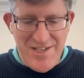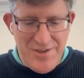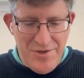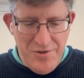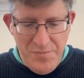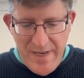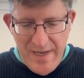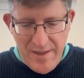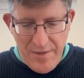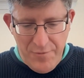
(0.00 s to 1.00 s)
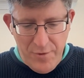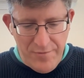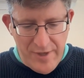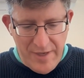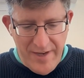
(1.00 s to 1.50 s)
So, you've been at the
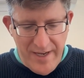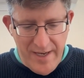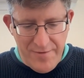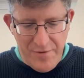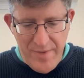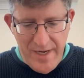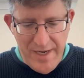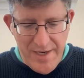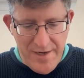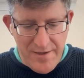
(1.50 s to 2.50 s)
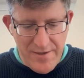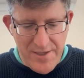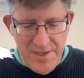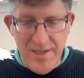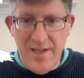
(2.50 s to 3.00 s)
forefront of AI for many
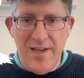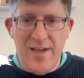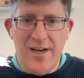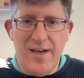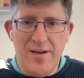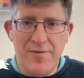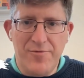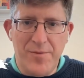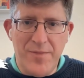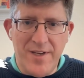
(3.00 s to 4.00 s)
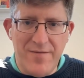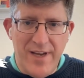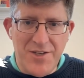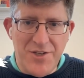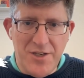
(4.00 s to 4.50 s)
years. Uh, from the
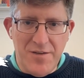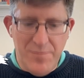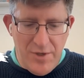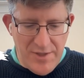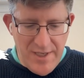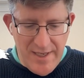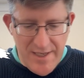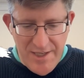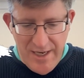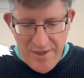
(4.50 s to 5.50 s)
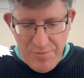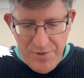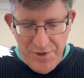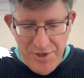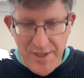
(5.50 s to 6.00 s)
invention of multi touch
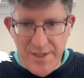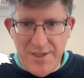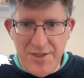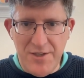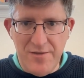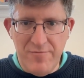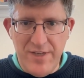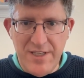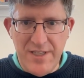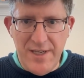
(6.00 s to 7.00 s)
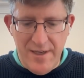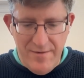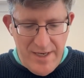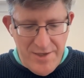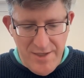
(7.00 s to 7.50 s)
attribution to recent
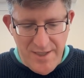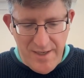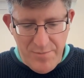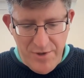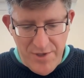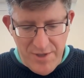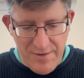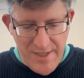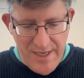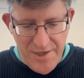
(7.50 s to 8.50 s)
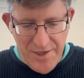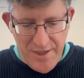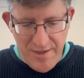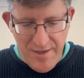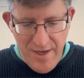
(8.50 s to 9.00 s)
innovations on
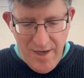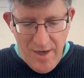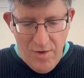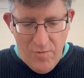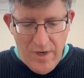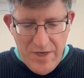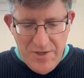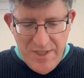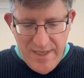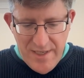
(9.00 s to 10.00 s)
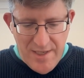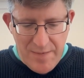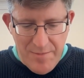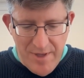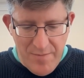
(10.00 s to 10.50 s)
personalization. What do you see as
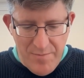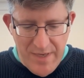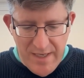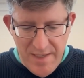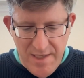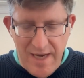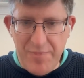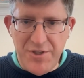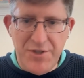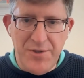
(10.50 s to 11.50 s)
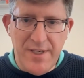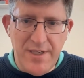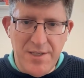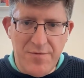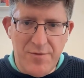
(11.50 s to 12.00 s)
some of the biggest
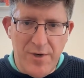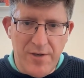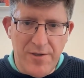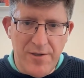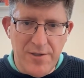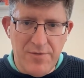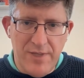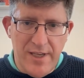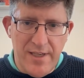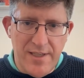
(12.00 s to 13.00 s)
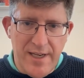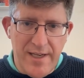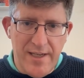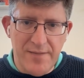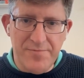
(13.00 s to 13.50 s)
opportunities for marketers related to
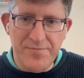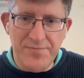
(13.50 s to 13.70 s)
AI?